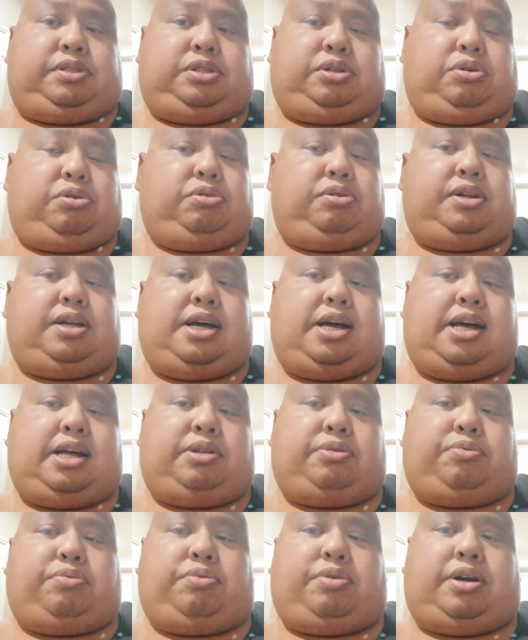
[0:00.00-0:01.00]
Don't
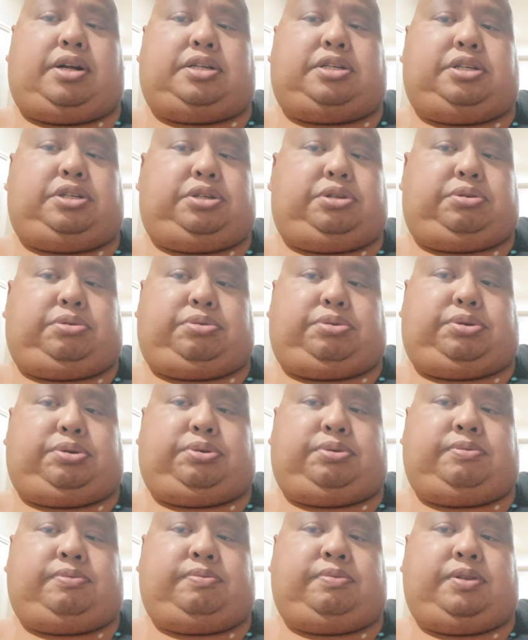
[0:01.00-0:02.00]
not watch the
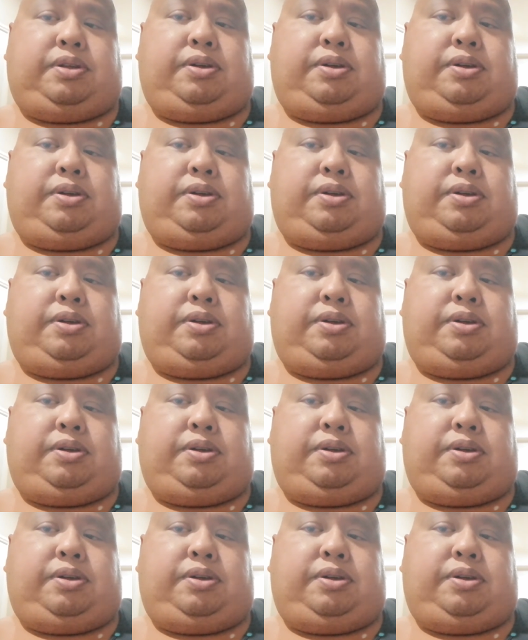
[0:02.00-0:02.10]
news.